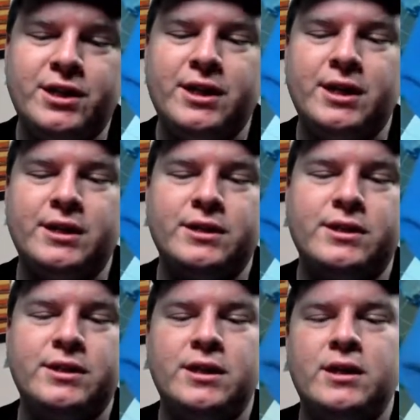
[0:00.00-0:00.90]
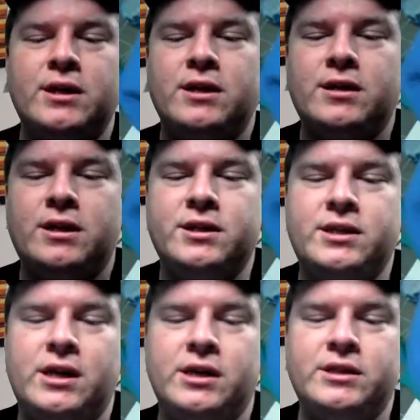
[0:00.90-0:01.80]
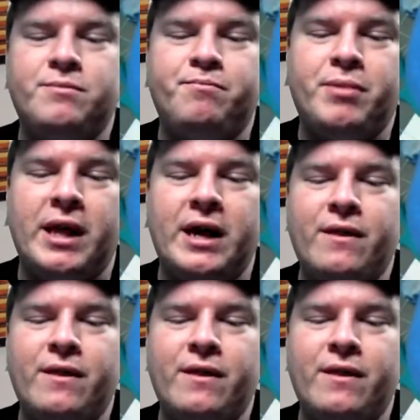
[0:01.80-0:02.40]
things. The son is playing the